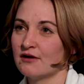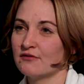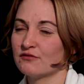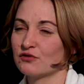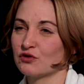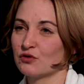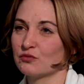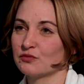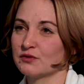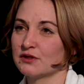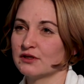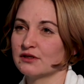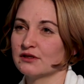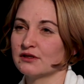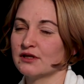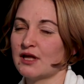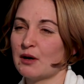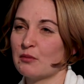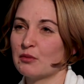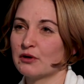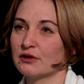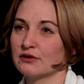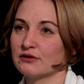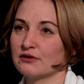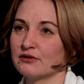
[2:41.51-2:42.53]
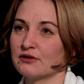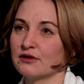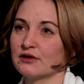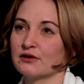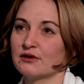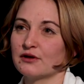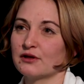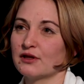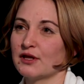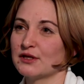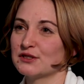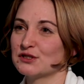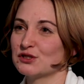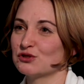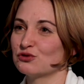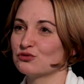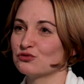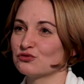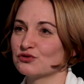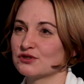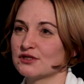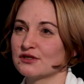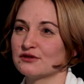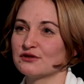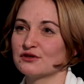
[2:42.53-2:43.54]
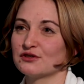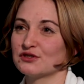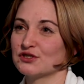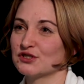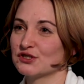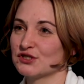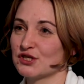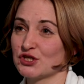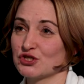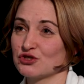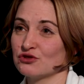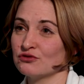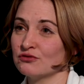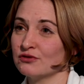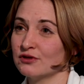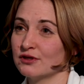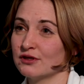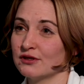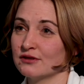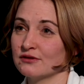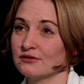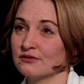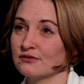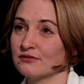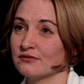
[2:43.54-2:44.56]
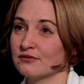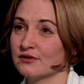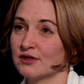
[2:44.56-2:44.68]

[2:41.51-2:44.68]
from the laboratory related to standardization in